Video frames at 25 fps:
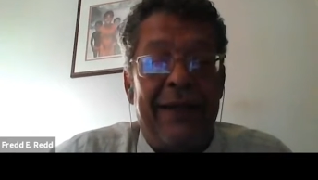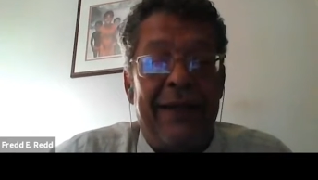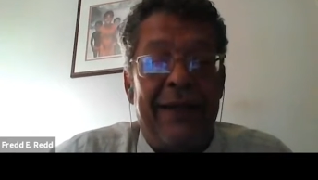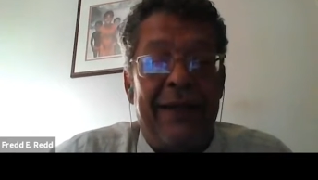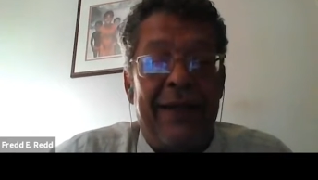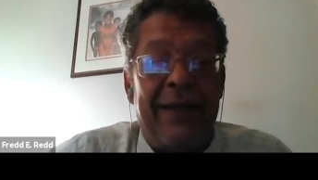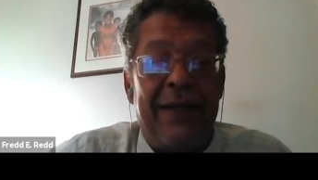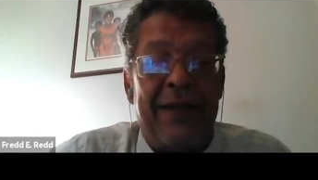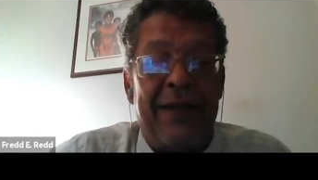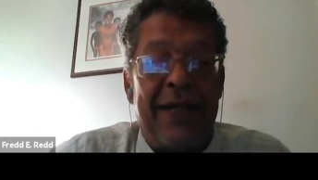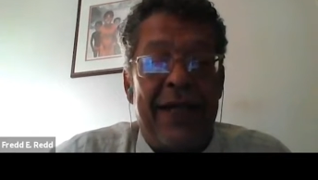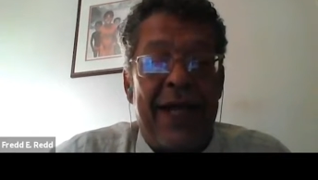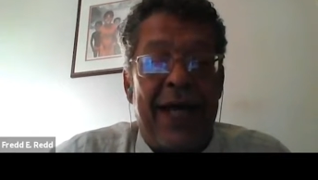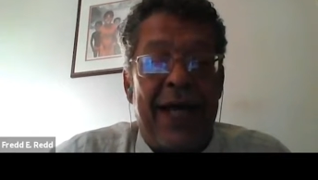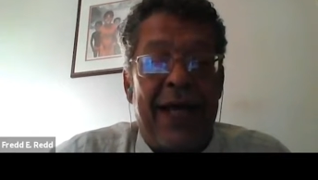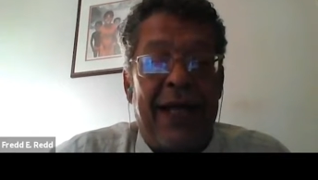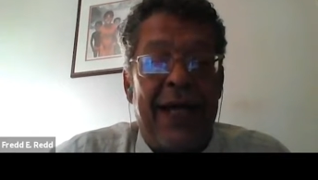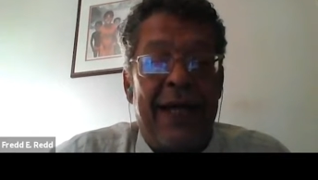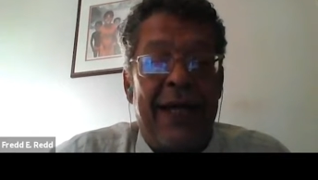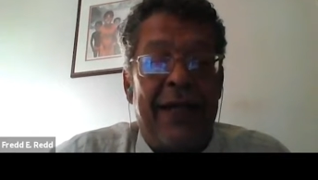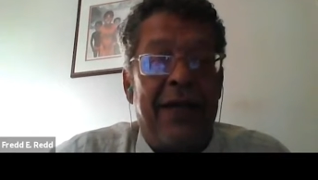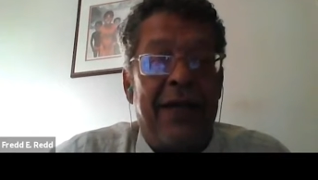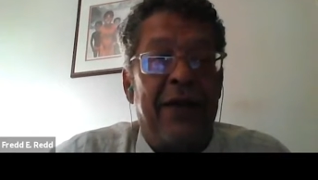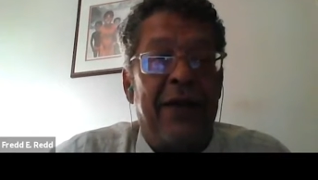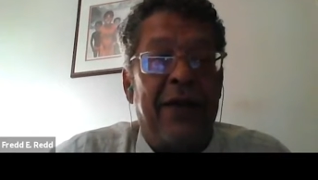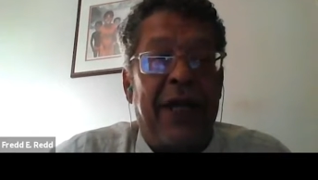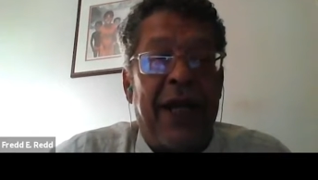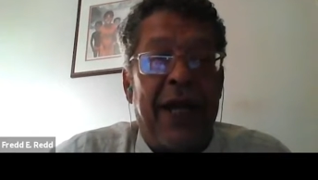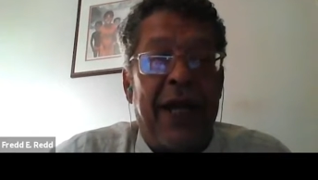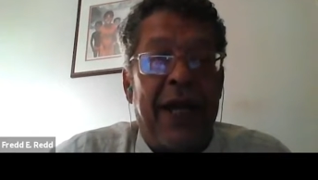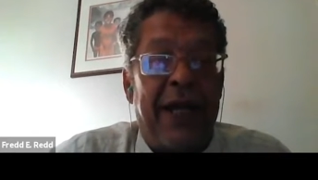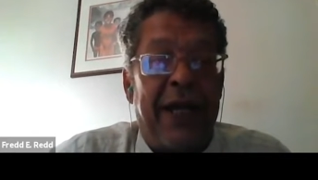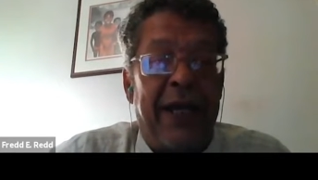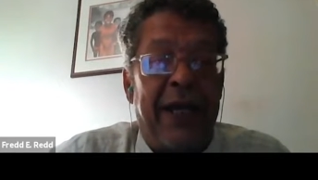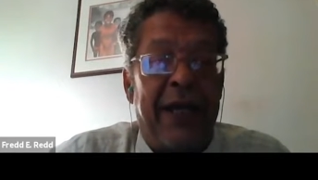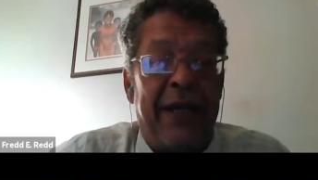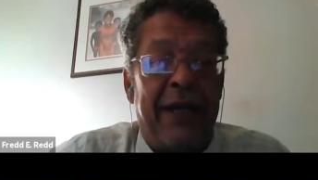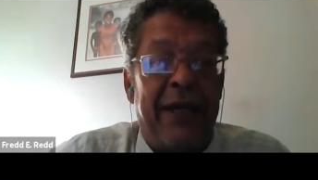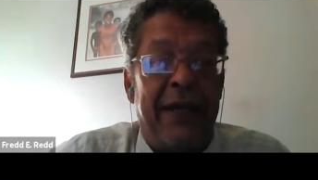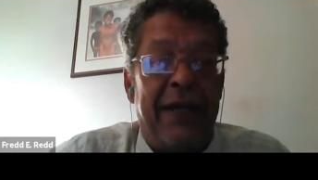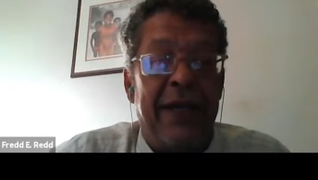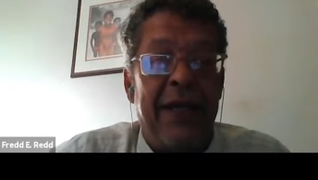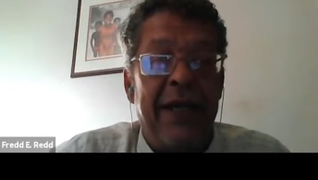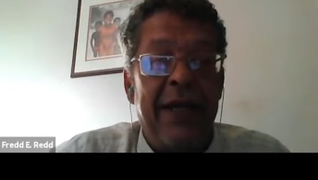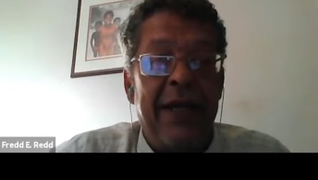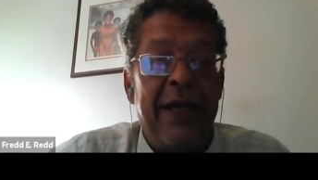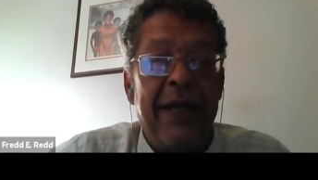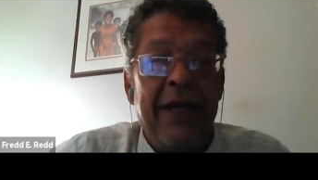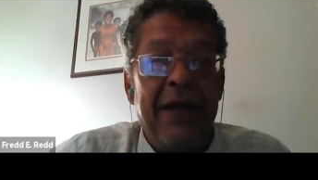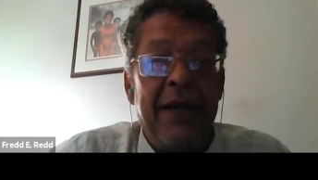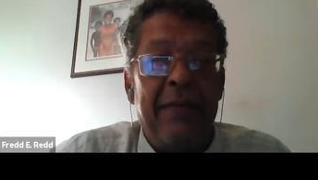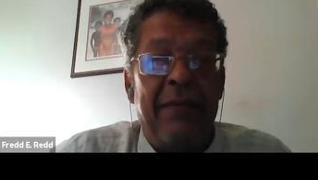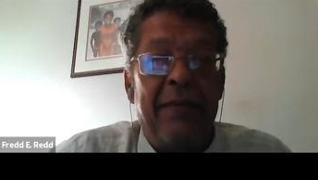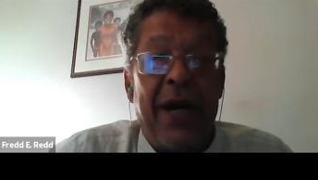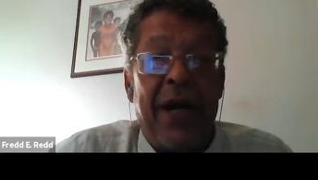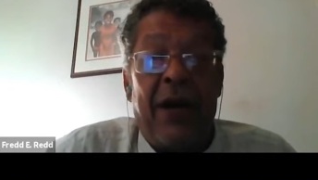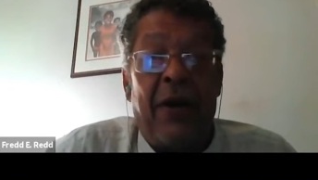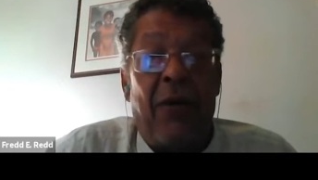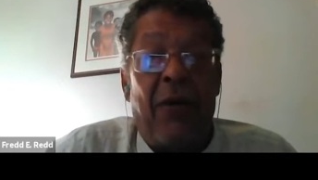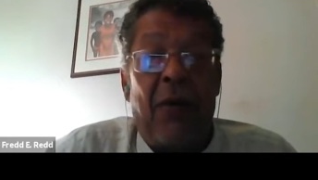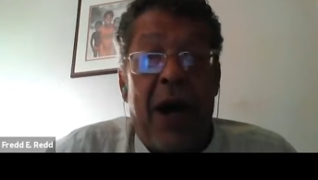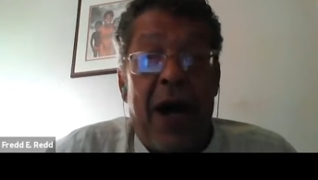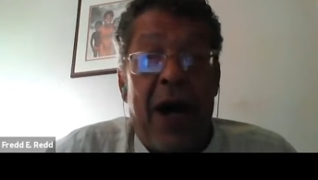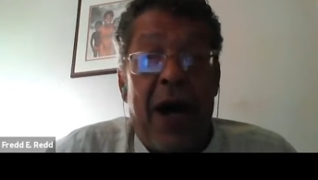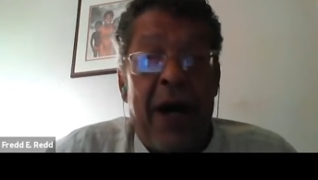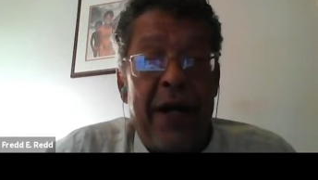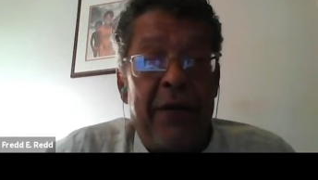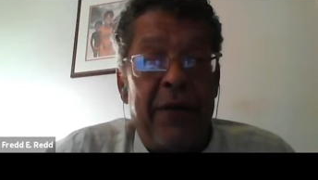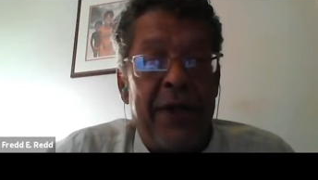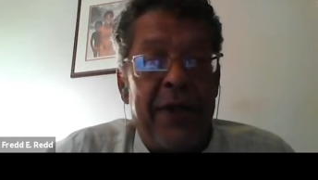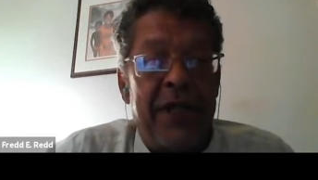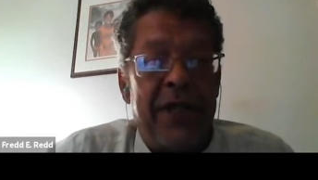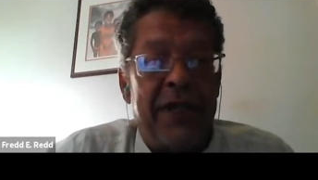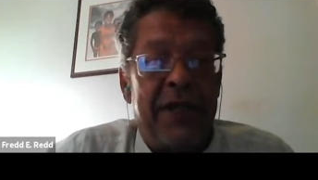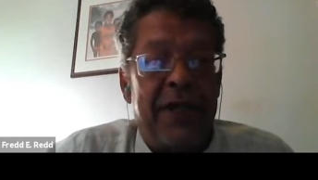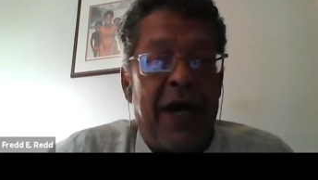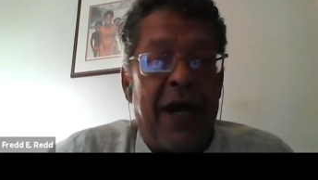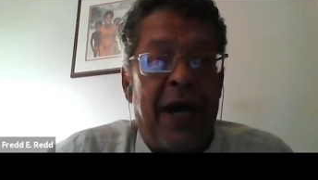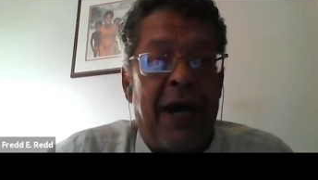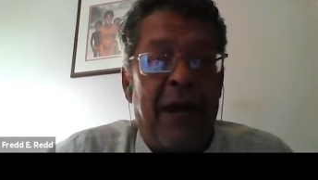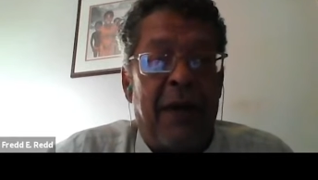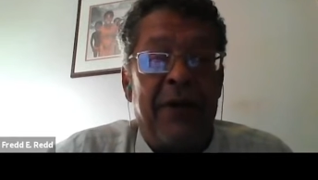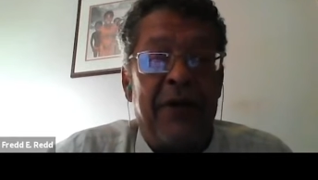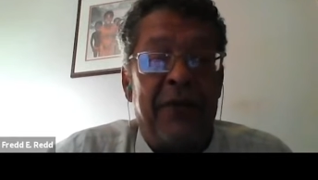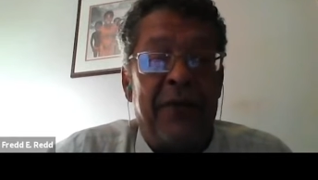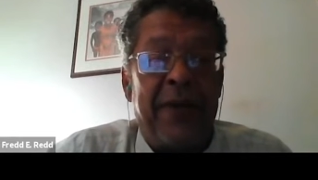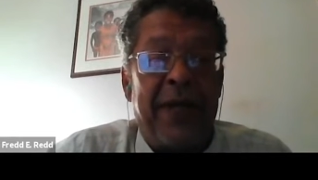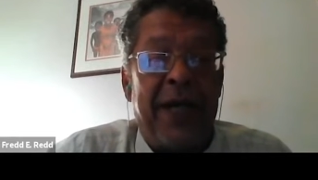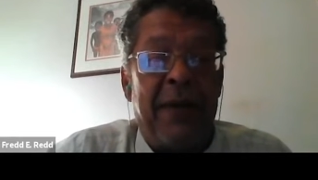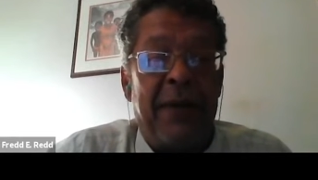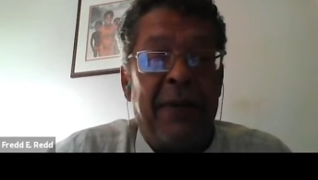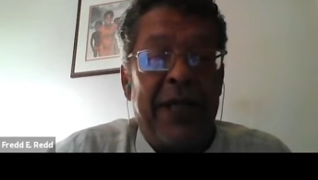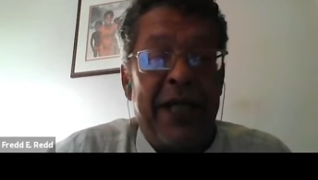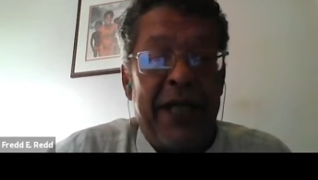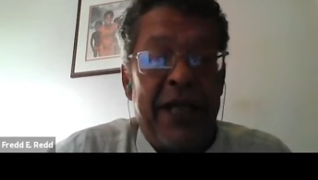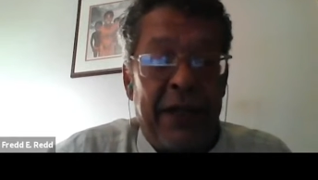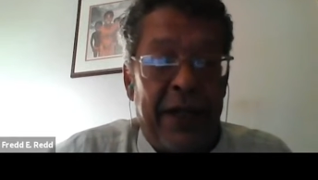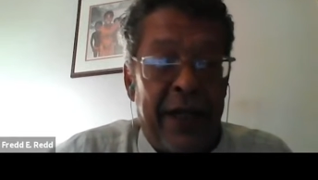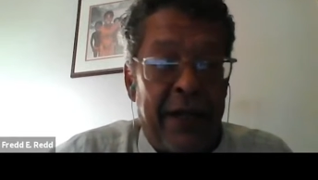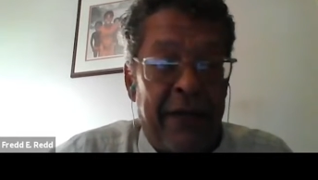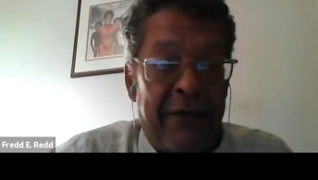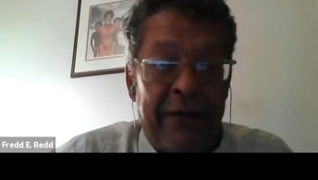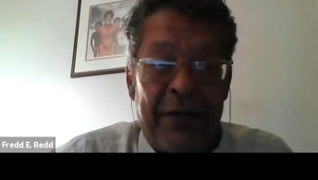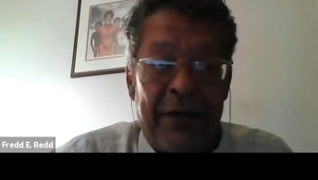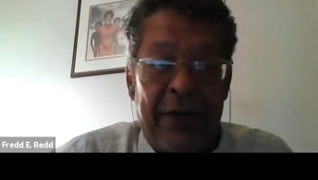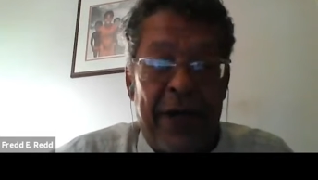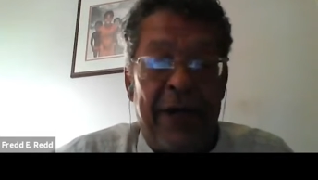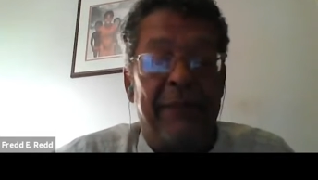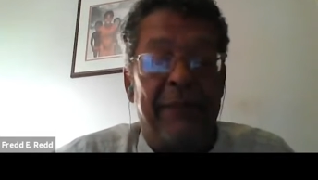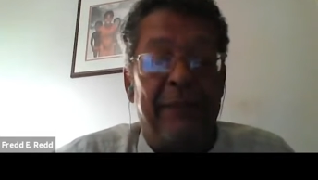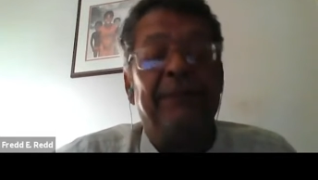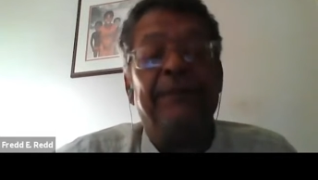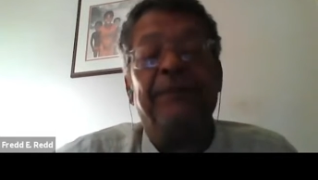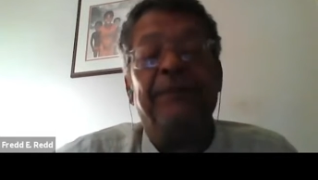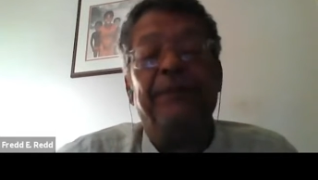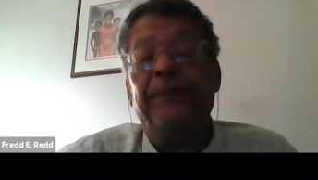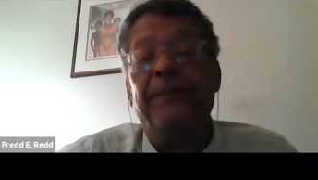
It's not like cocaine and marijuana, which has almost become legal everywhere.